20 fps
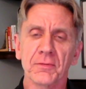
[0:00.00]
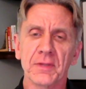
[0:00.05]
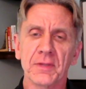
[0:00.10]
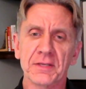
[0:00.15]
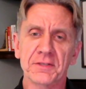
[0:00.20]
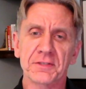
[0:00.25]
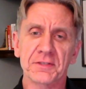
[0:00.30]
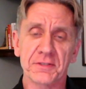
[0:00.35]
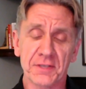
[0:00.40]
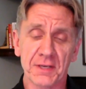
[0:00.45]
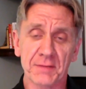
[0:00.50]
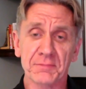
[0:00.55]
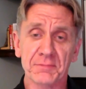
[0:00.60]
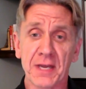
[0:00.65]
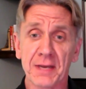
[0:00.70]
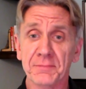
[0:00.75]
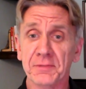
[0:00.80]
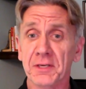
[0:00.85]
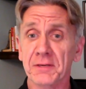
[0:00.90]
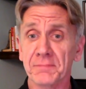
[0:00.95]
it
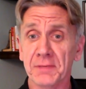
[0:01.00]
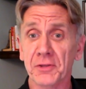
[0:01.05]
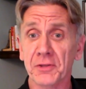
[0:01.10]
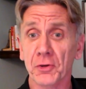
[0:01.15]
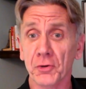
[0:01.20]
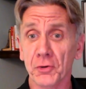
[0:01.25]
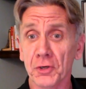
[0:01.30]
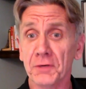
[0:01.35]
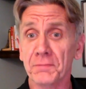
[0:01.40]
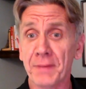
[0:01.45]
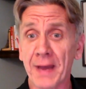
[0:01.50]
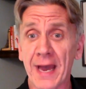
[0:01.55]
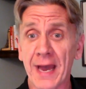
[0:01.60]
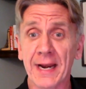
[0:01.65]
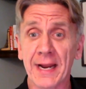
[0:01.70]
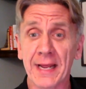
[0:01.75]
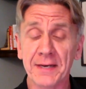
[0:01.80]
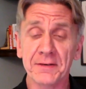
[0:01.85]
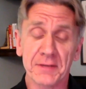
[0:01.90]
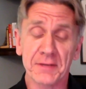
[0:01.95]
sometimes can be the good,
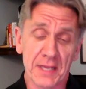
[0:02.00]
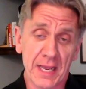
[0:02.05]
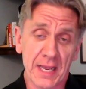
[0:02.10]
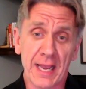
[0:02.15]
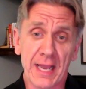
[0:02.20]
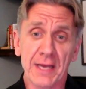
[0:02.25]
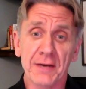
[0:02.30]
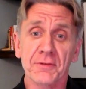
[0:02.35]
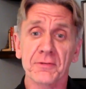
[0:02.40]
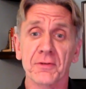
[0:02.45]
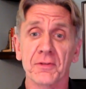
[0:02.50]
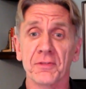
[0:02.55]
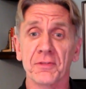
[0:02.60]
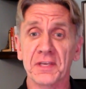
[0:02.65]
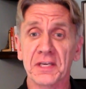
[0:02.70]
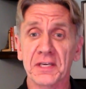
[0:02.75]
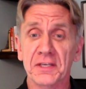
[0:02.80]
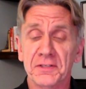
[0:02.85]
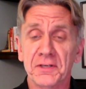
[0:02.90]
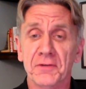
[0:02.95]
bad, and
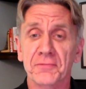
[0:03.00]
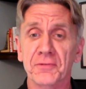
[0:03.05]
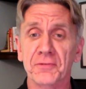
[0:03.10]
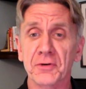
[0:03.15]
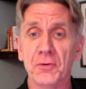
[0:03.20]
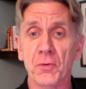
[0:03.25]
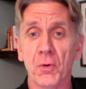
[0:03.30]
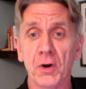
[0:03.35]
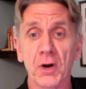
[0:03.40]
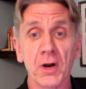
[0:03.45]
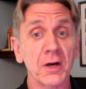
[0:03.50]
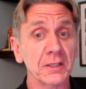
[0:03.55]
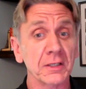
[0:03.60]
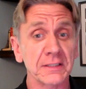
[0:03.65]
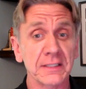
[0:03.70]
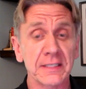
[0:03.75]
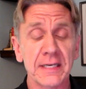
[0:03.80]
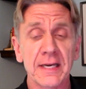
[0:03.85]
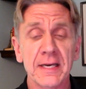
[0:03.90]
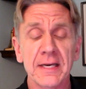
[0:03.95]
the indifferent or
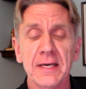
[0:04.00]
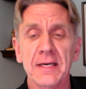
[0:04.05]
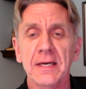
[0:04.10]
ugly.